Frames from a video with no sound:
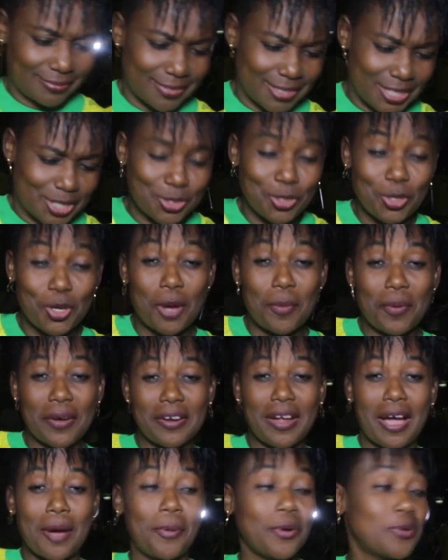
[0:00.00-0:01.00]
It's not
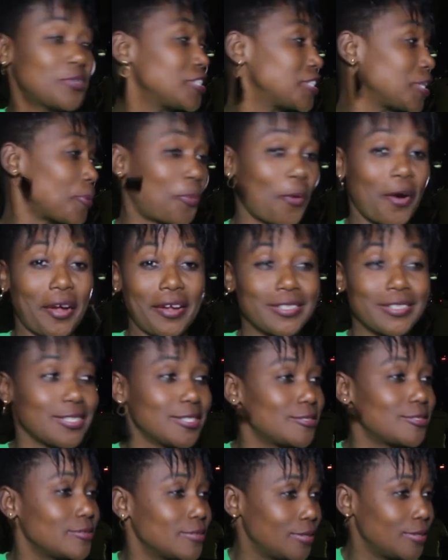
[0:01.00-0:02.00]
about
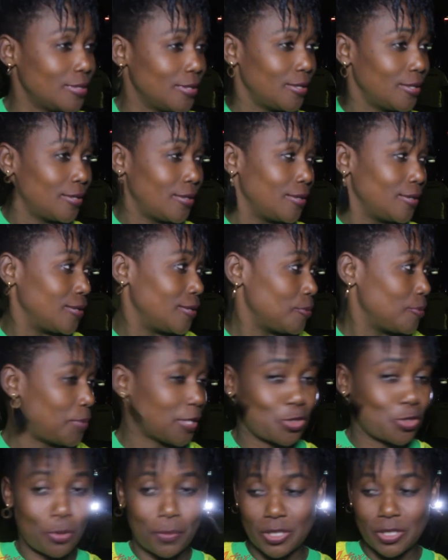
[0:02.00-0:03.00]
disappointed,
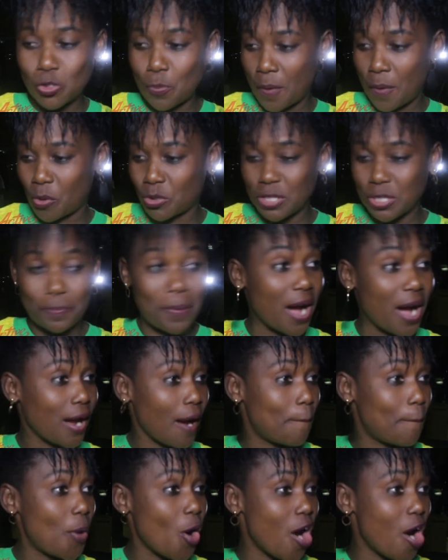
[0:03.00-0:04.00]
but wametupa
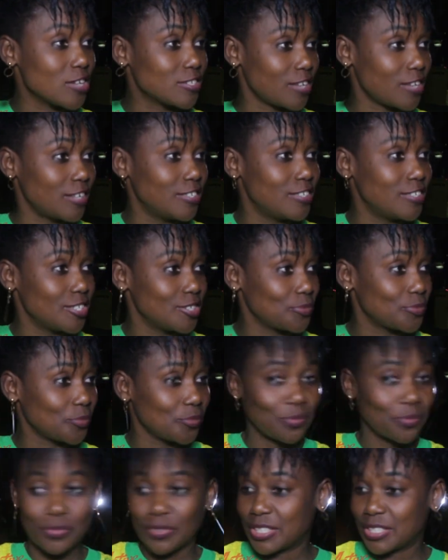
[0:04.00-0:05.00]
kujipanga power zaidi.
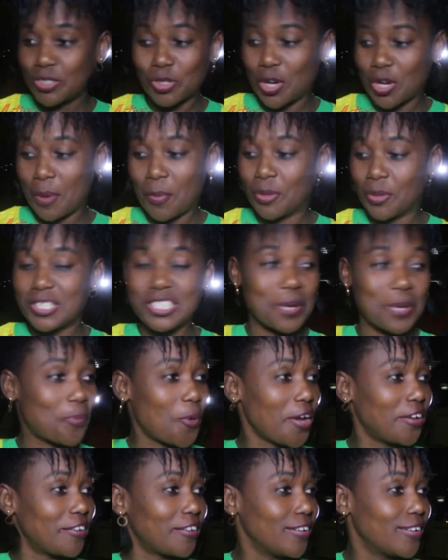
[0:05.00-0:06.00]
It's not about
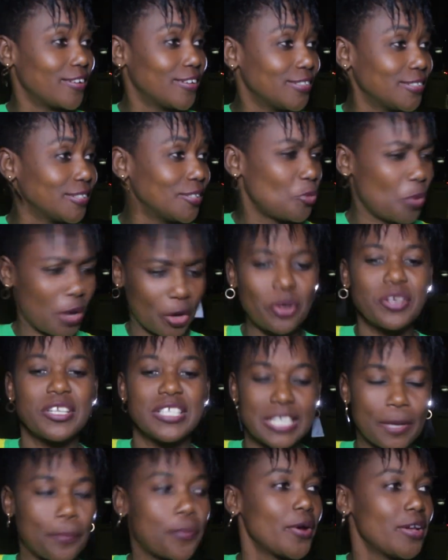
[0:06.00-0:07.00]
disappointed. We are not
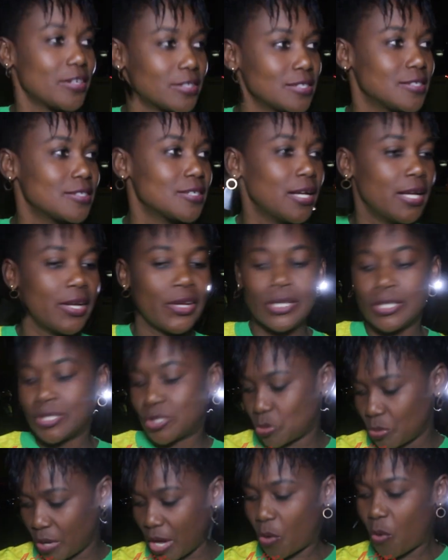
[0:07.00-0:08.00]
disappointed.
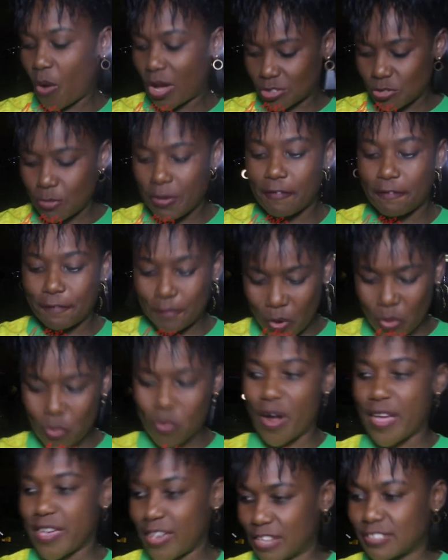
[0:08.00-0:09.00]
Tungekuwa
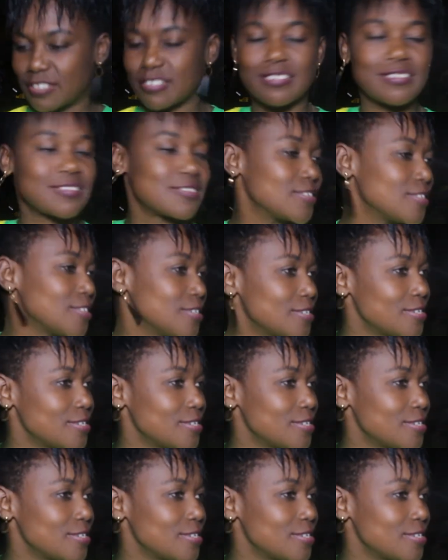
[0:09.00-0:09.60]
tumefungwa, yes.